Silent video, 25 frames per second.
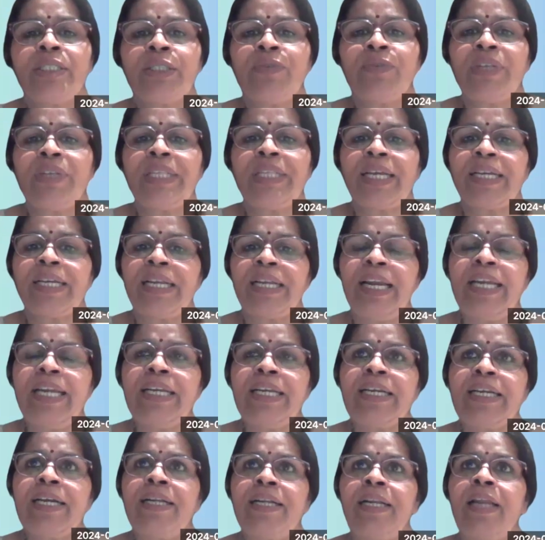with a
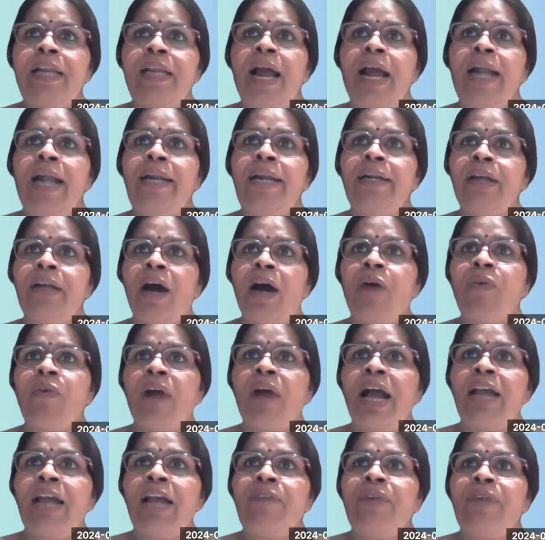clinical, and now
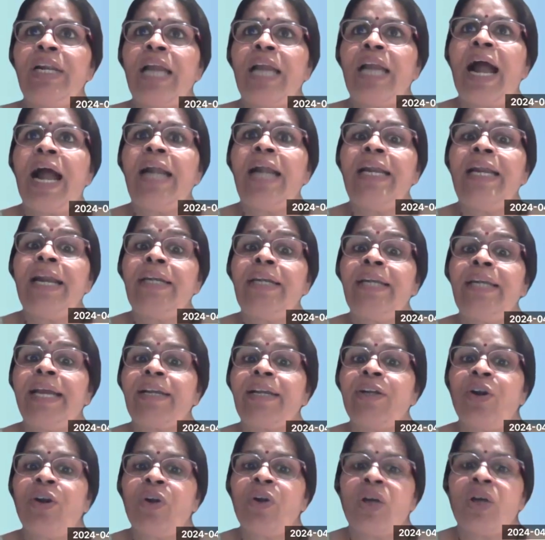I will add a
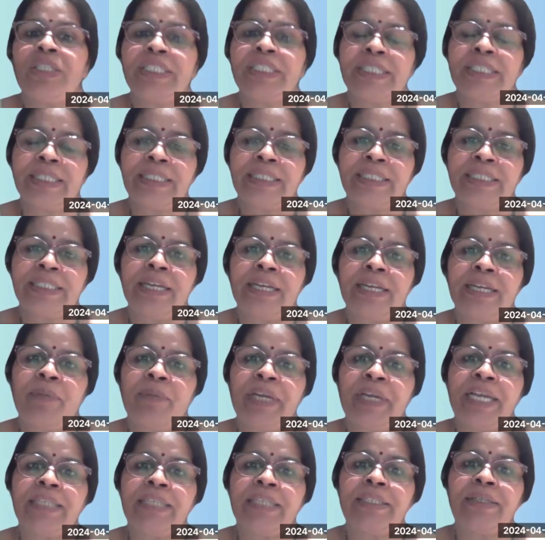technological skill,
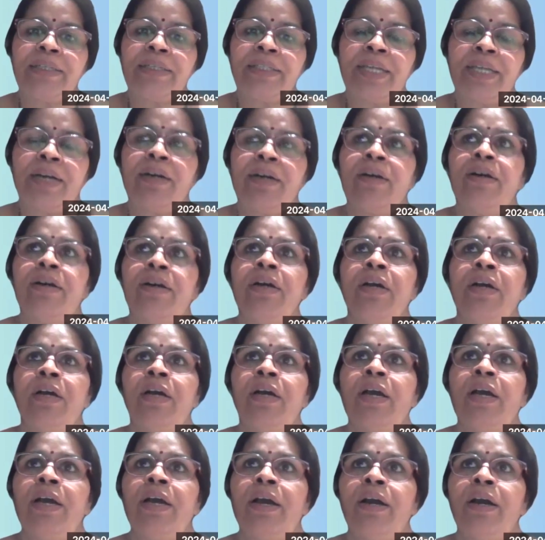because the
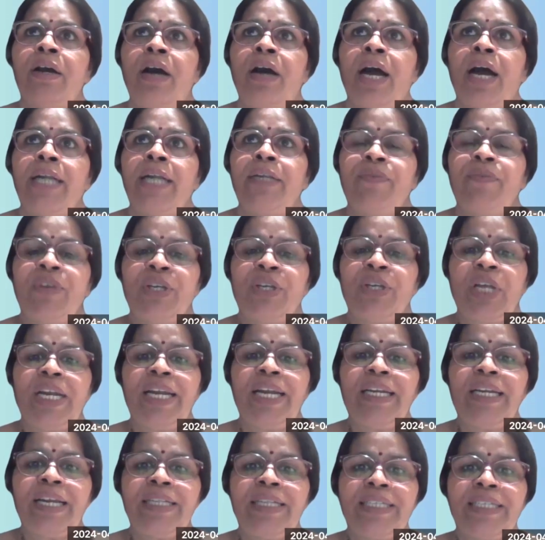artificial
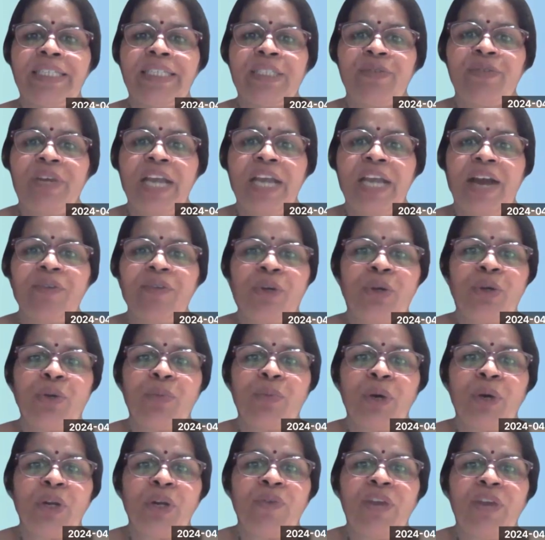intelligence we have to
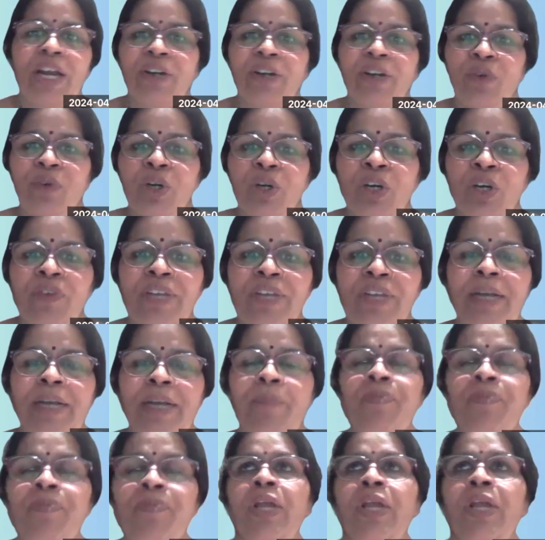tomorrow we have to work with
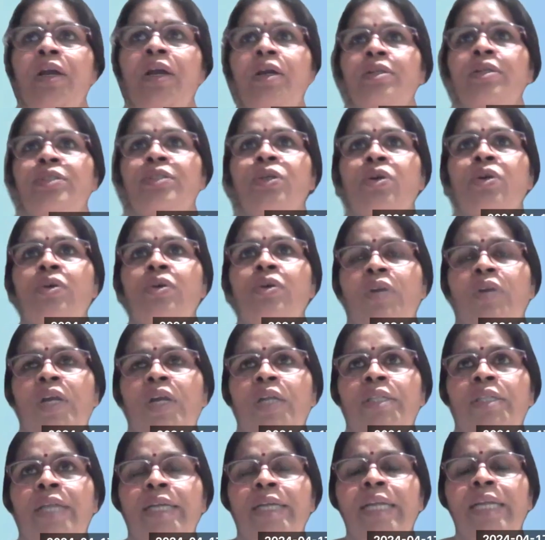them. So
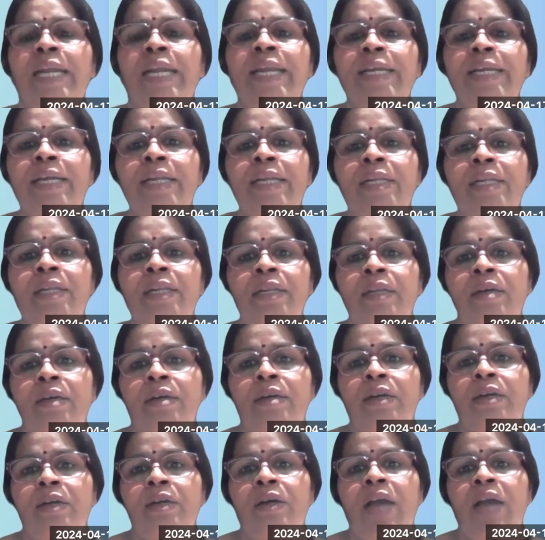the clinical
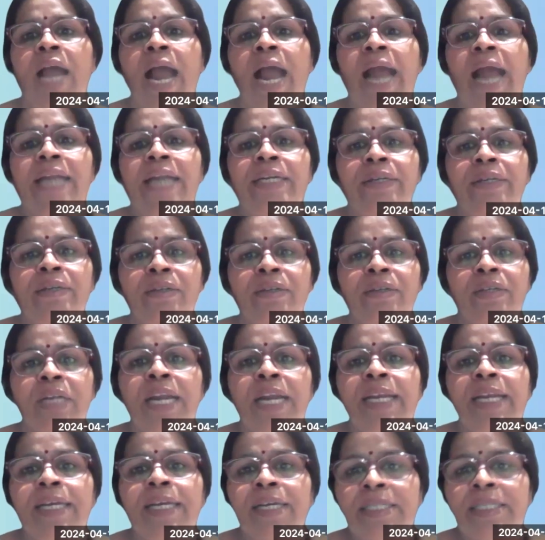
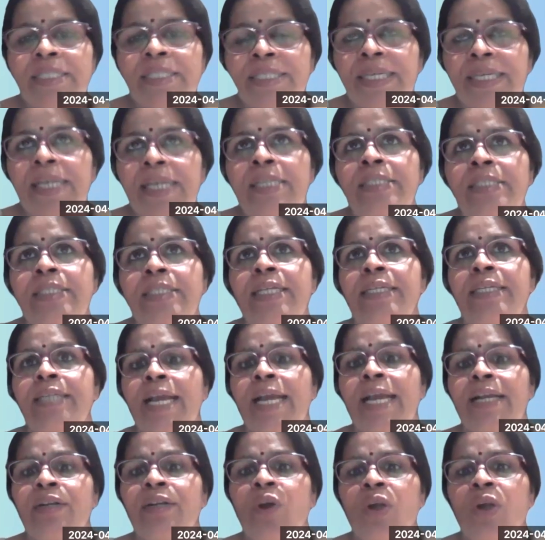skills, the
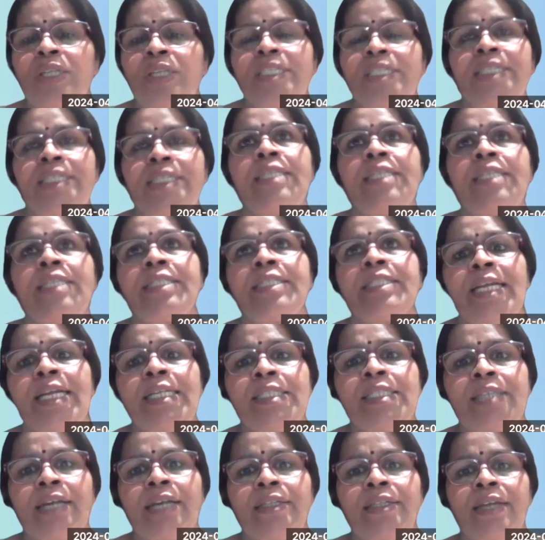technological
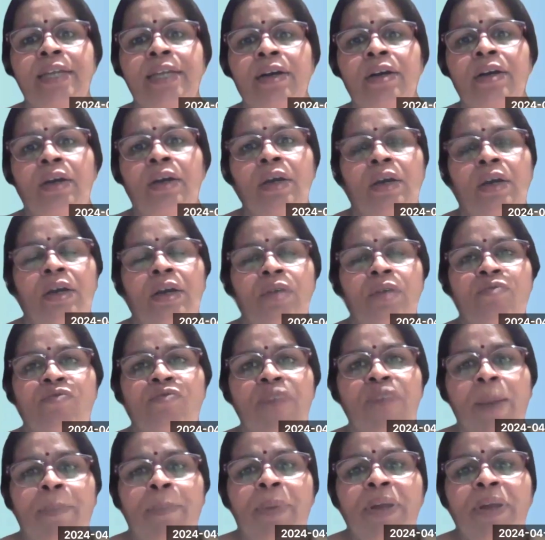skills are the
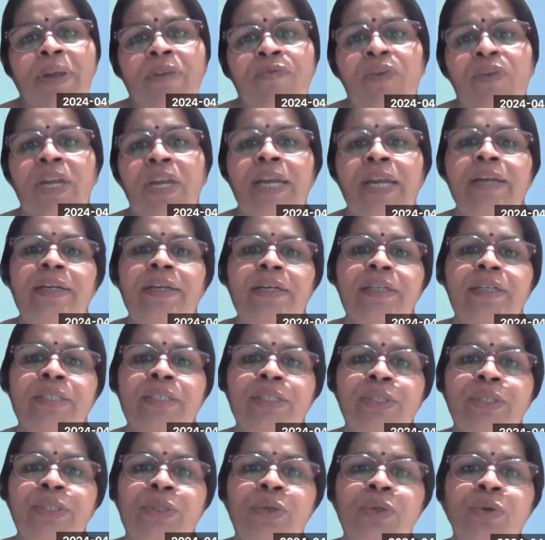weapon for a
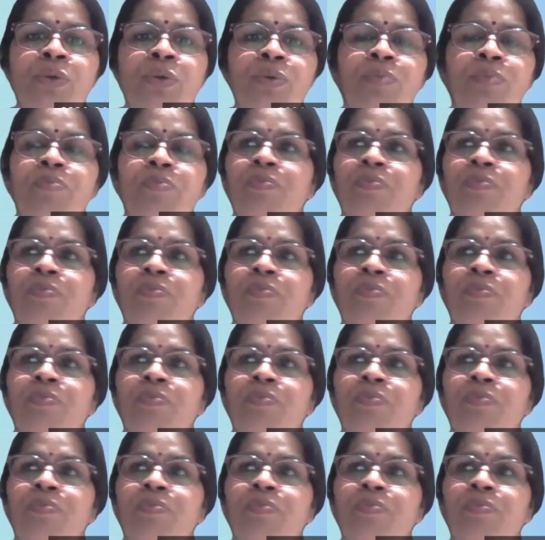nurse to